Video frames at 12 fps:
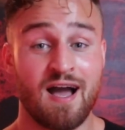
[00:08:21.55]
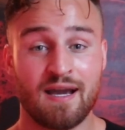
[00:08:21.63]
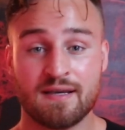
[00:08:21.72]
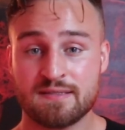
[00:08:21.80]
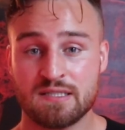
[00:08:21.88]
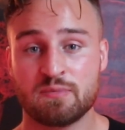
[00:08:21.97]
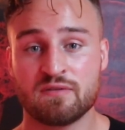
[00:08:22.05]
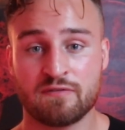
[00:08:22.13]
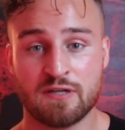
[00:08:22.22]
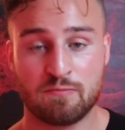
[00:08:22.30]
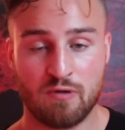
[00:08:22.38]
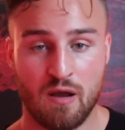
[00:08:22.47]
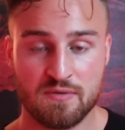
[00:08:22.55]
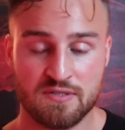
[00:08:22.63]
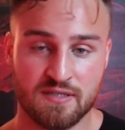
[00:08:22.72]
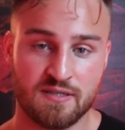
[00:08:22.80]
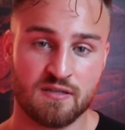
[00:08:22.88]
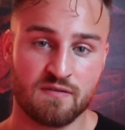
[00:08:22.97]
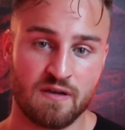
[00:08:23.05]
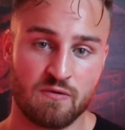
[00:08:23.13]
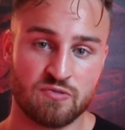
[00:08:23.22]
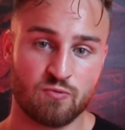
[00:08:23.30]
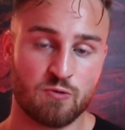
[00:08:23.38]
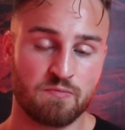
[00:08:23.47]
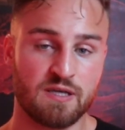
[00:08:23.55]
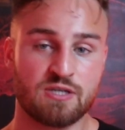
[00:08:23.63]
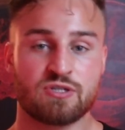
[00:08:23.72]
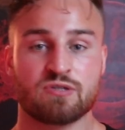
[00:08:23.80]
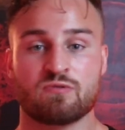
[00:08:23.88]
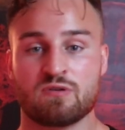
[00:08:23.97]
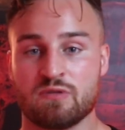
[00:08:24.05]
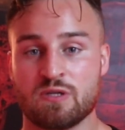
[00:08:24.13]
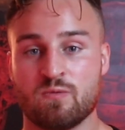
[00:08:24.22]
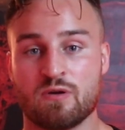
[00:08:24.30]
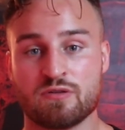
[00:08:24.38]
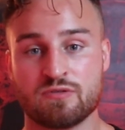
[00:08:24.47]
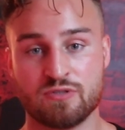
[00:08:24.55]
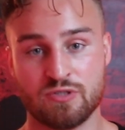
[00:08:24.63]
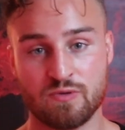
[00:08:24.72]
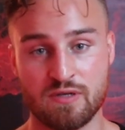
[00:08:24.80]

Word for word: I could see it be very promising if I was more patient or really wanted to do